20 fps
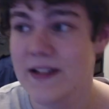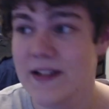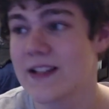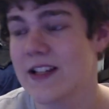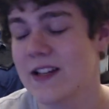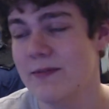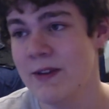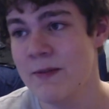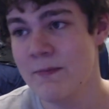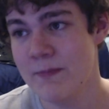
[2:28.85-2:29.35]
it's
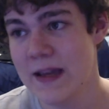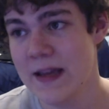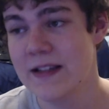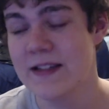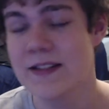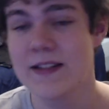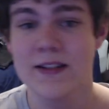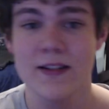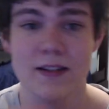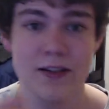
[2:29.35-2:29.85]
gonna be
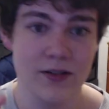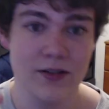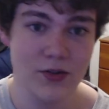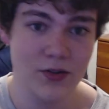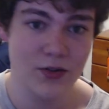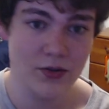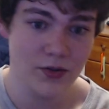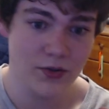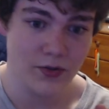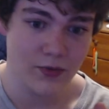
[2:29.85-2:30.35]
mixed
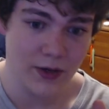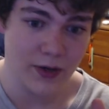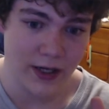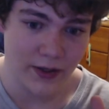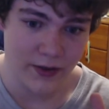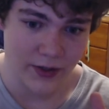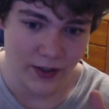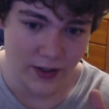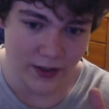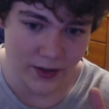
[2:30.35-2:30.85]
to where
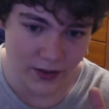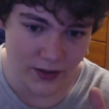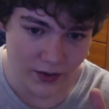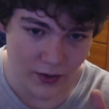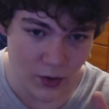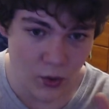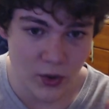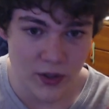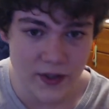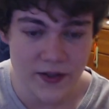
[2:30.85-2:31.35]
the
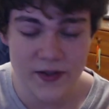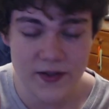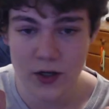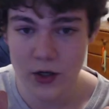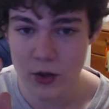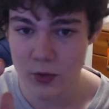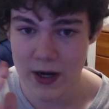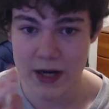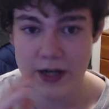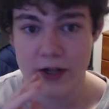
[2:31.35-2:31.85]
horns are
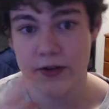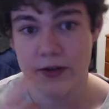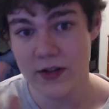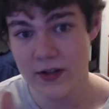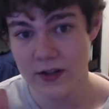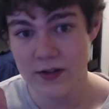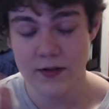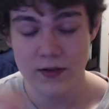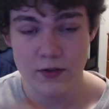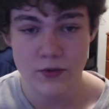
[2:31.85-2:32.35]
quieter than
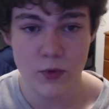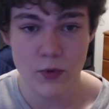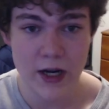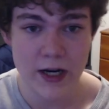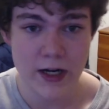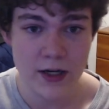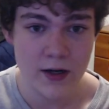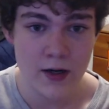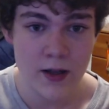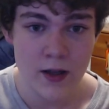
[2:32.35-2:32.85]
the
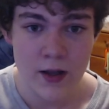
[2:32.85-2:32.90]
choir